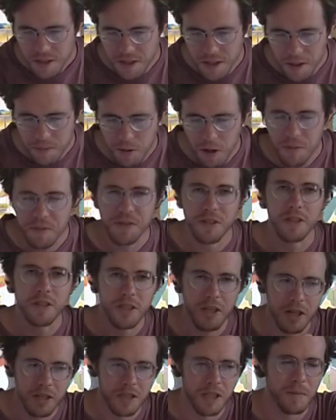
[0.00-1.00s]
hopefully you
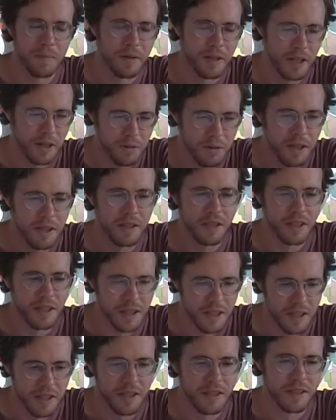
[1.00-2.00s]
charge it up again quickly,
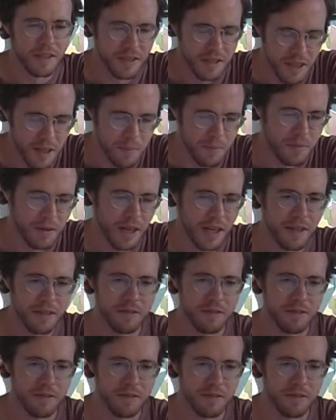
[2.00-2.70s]
and think